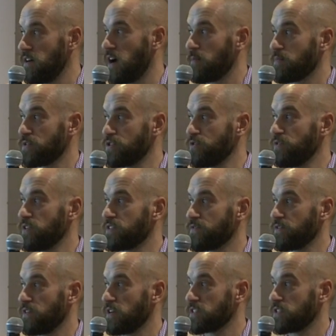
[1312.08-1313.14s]
opportunities
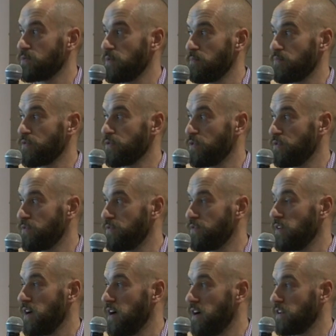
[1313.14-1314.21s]
for us to improve
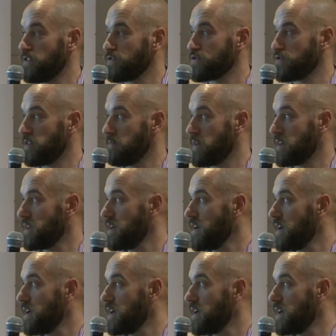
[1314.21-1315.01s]
your treatment.